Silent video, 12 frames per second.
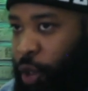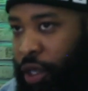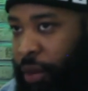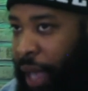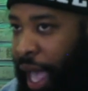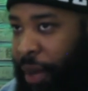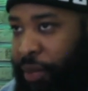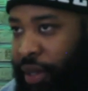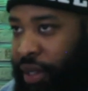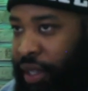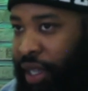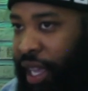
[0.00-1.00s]
You end up
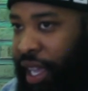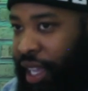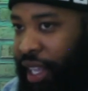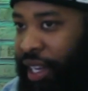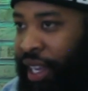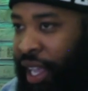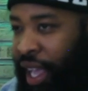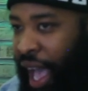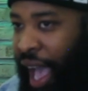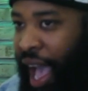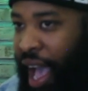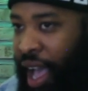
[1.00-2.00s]
happy. And
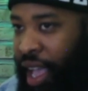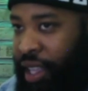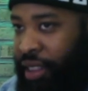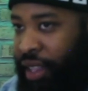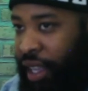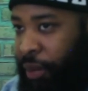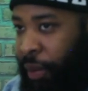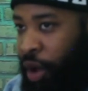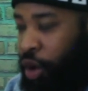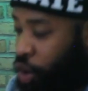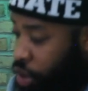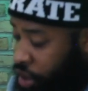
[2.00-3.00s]
I think
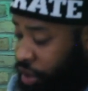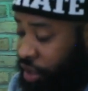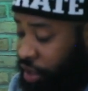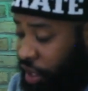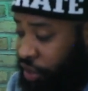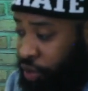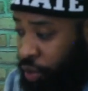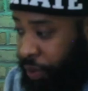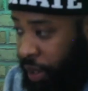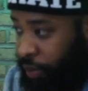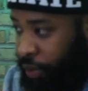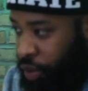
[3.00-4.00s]
about all the successful
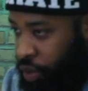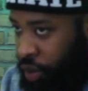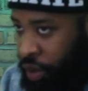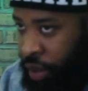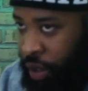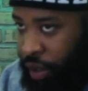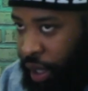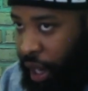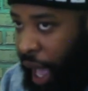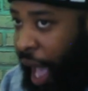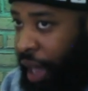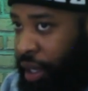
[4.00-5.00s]
people
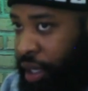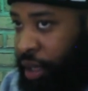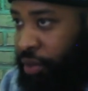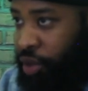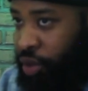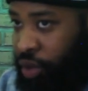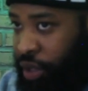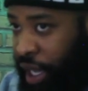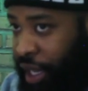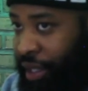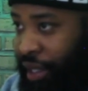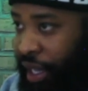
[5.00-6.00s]
that I look up to.
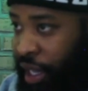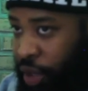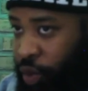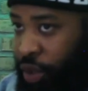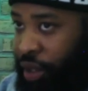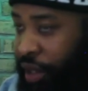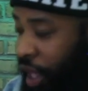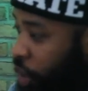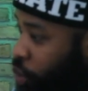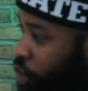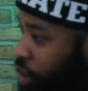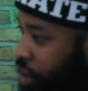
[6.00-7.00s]
They did what
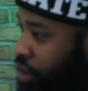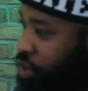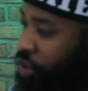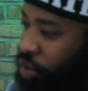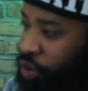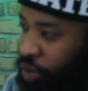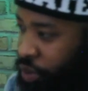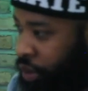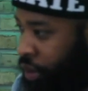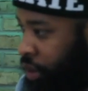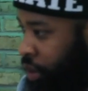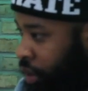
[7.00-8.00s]
they wanted to do.
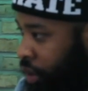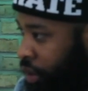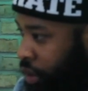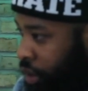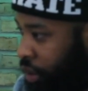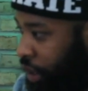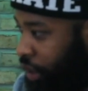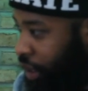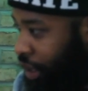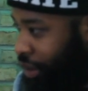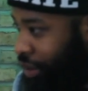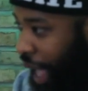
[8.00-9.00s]
They
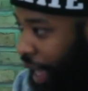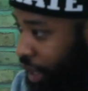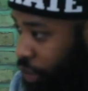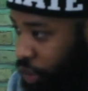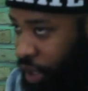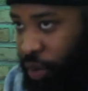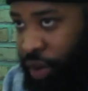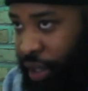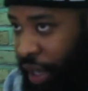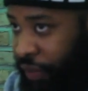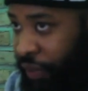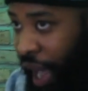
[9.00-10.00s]
did exactly what they
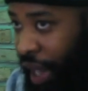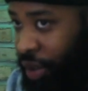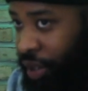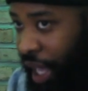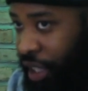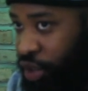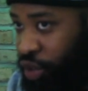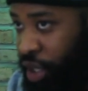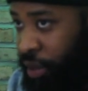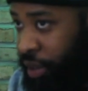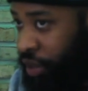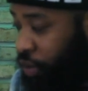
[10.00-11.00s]
wanted. They followed that
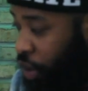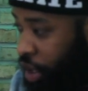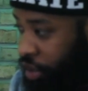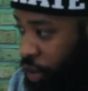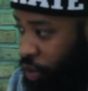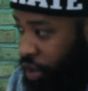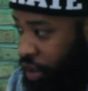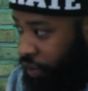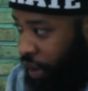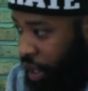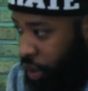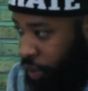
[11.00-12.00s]
dream as far as they wanted
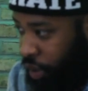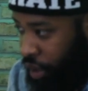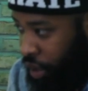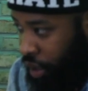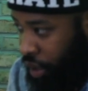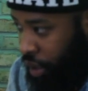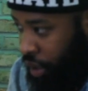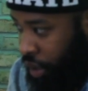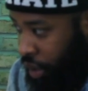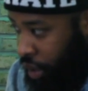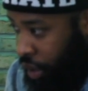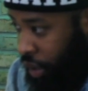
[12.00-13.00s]
to follow it.
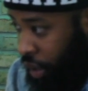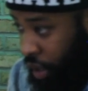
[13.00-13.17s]
Mm-hmm.